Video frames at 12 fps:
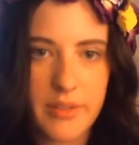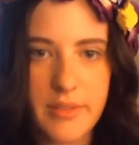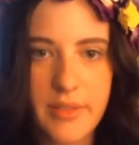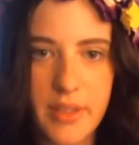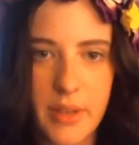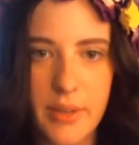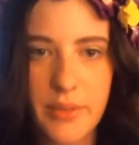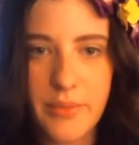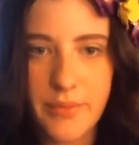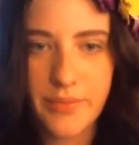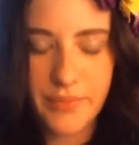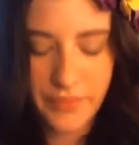so.
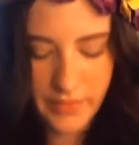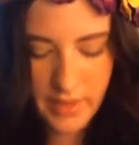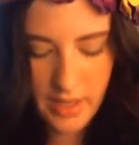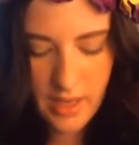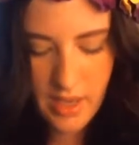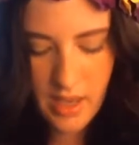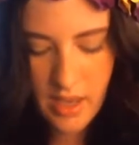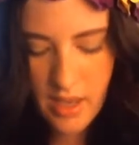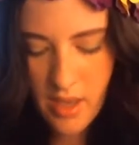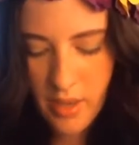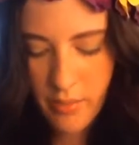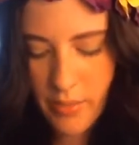
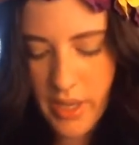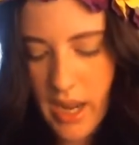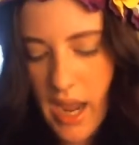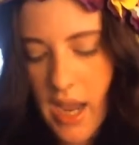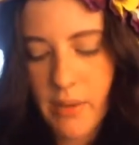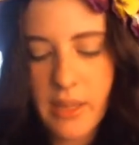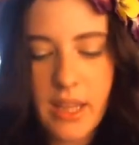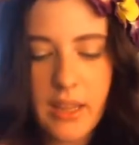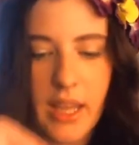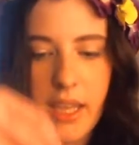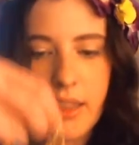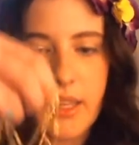But I really
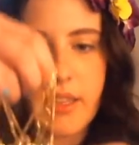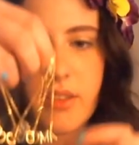like these.